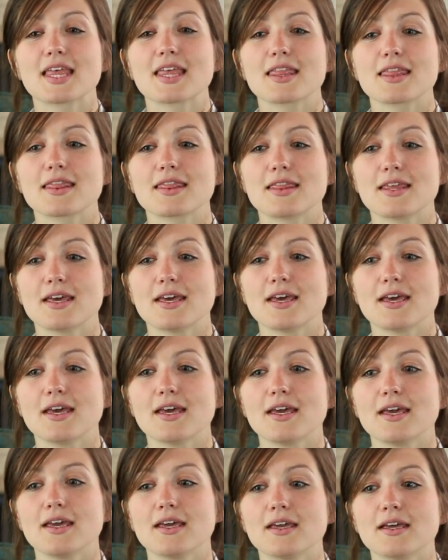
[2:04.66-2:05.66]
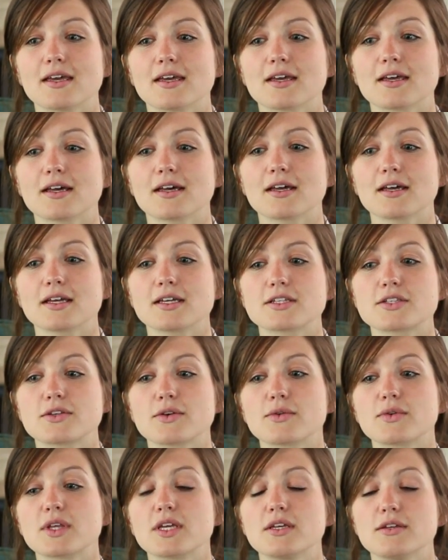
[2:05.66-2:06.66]

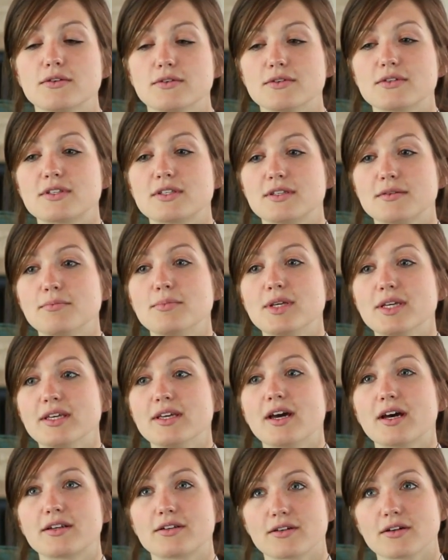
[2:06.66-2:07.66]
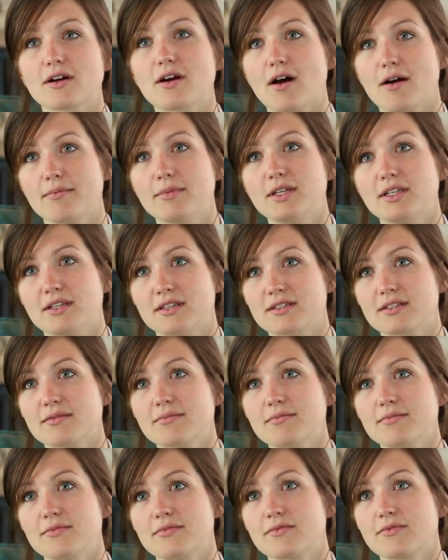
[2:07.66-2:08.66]
They used to be under
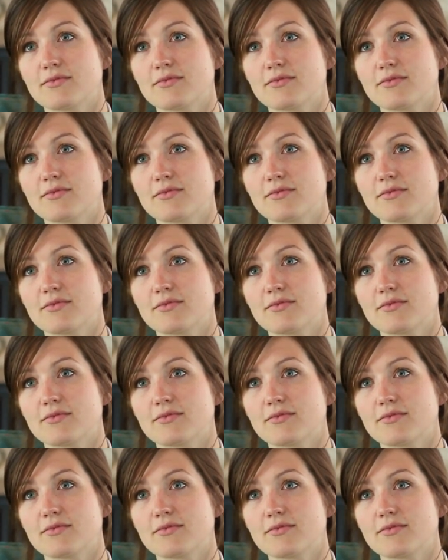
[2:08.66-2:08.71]
communism